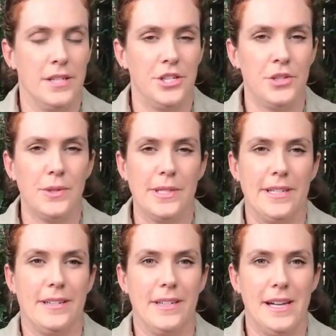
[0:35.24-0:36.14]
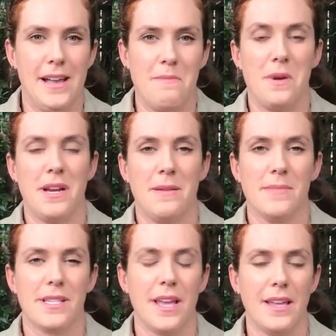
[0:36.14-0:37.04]
Sure. Hi, my name
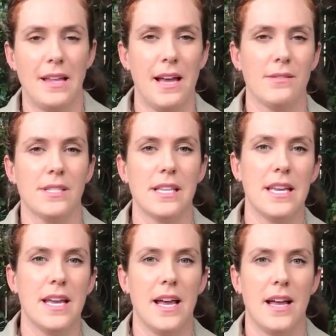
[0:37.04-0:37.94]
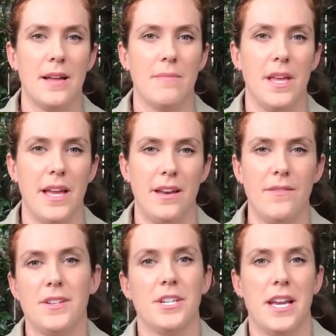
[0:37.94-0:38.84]
is Kayla Owsley. I'm the head
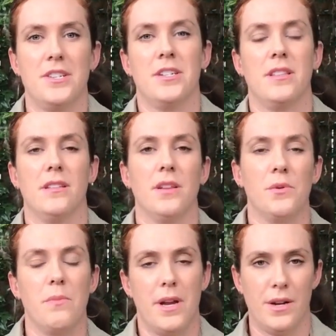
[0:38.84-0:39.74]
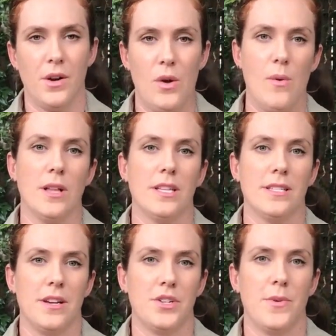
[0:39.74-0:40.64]
of education at the Lone Pine Koala
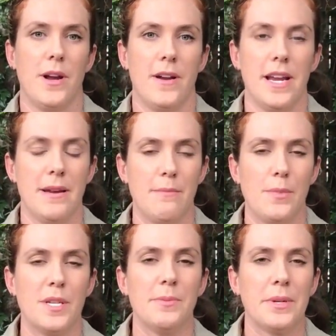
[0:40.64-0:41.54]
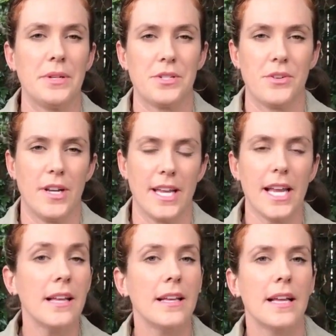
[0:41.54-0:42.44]
Sanctuary in Brisbane,
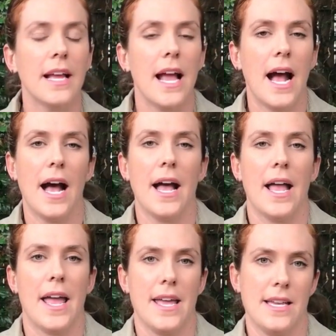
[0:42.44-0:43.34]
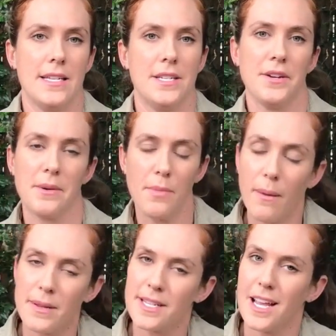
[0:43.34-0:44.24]
Australia. And you can
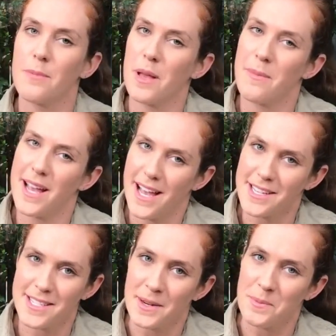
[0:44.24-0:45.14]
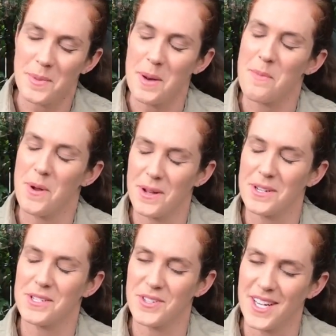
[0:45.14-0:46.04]
probably tell by my accent that I'm not
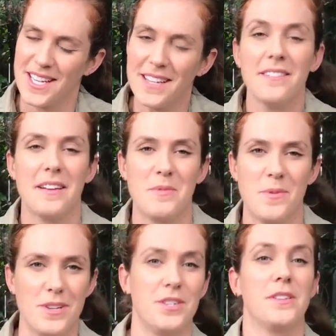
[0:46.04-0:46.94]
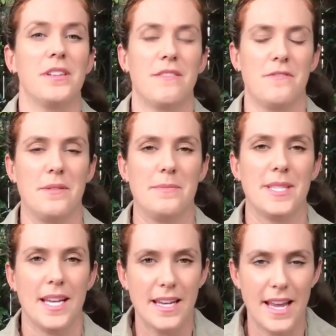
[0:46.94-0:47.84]
Australian. I'm originally from
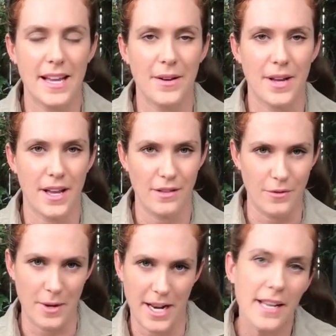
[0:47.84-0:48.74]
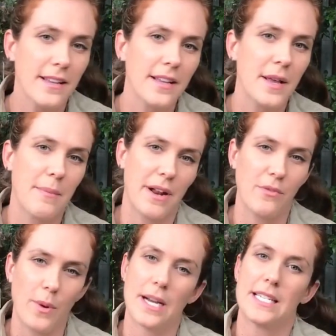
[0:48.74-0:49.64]
San Diego, California, but
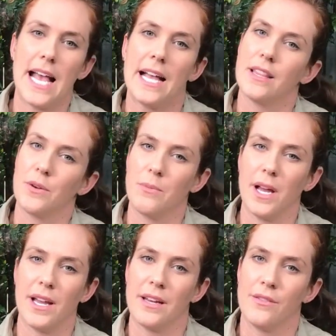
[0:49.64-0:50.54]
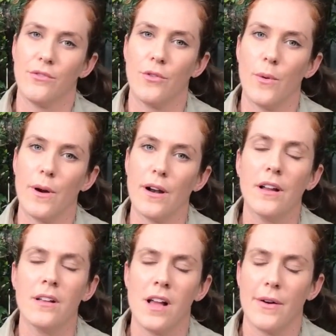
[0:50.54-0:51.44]
I've worked at Lone Pine for
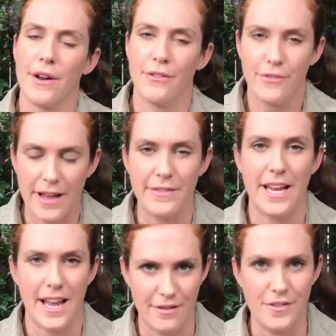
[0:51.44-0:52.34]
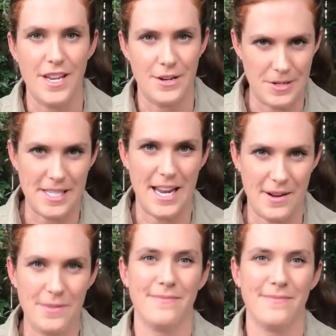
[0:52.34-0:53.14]
around 5.5 years now.